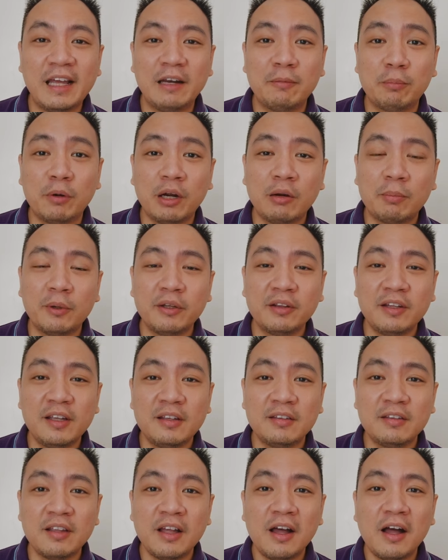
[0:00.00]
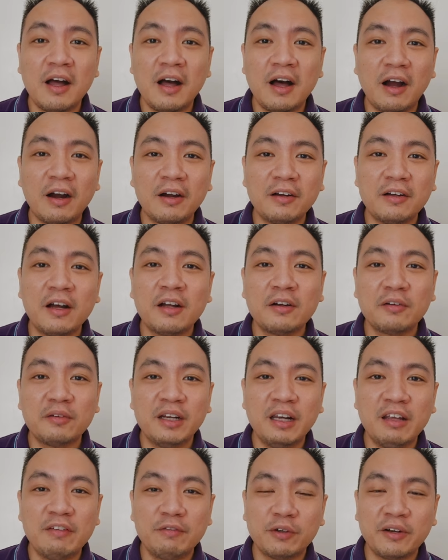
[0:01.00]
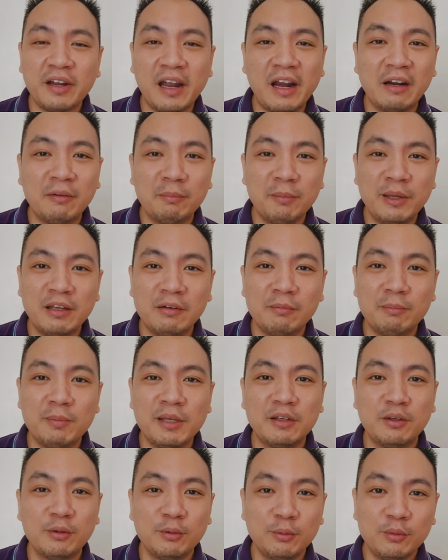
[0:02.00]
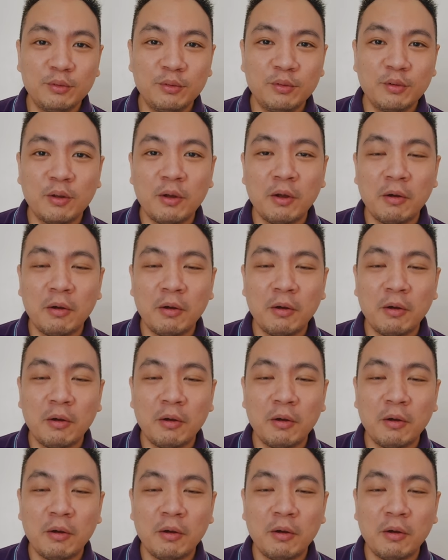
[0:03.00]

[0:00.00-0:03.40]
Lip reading: Land properties are not really for Airbnb use,